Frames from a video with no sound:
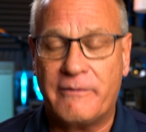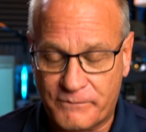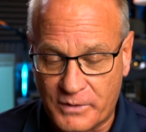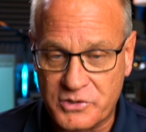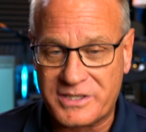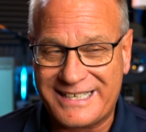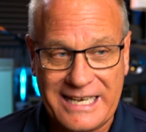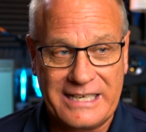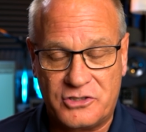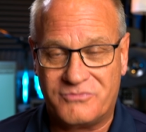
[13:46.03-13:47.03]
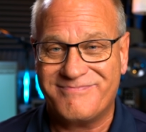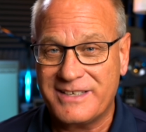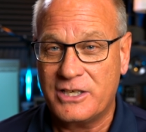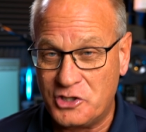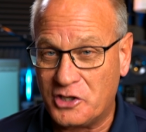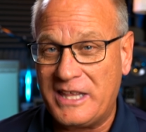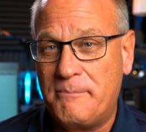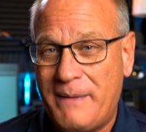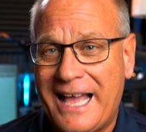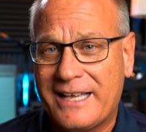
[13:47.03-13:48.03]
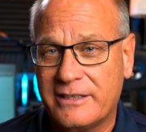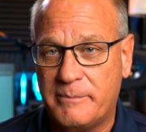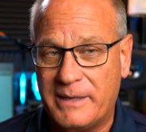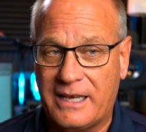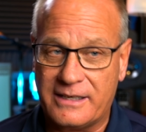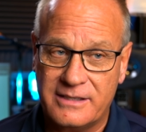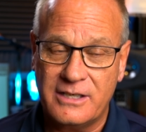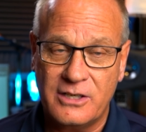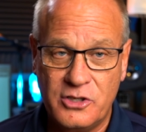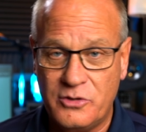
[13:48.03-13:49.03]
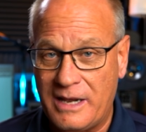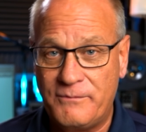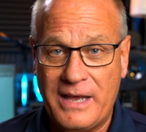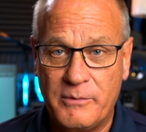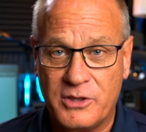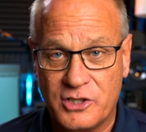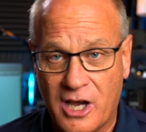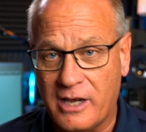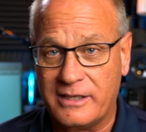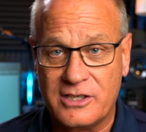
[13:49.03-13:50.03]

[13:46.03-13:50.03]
First, I kind of took that back a little bit, like, dude, I'm fine with you talking.